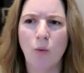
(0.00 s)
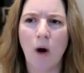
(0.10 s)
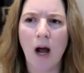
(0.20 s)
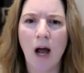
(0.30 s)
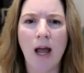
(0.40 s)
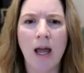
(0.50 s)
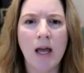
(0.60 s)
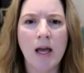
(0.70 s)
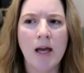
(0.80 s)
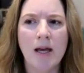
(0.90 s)
Why
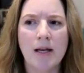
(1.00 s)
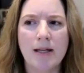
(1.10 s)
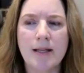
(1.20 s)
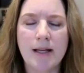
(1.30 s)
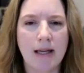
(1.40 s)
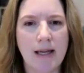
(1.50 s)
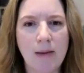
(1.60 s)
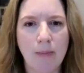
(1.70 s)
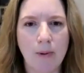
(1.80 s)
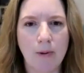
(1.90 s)
does it
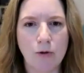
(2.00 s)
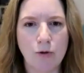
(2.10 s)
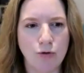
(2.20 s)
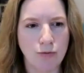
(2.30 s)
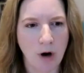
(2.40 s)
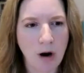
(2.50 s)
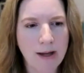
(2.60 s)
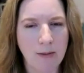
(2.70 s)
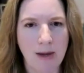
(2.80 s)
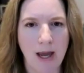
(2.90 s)
keep
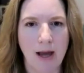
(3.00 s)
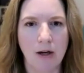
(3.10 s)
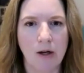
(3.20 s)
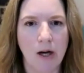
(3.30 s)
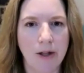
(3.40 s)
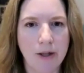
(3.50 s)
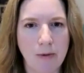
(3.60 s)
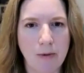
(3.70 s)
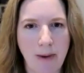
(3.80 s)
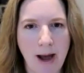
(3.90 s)
drawing me and
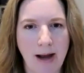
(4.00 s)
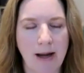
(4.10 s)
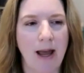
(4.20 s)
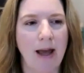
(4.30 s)
calling me back?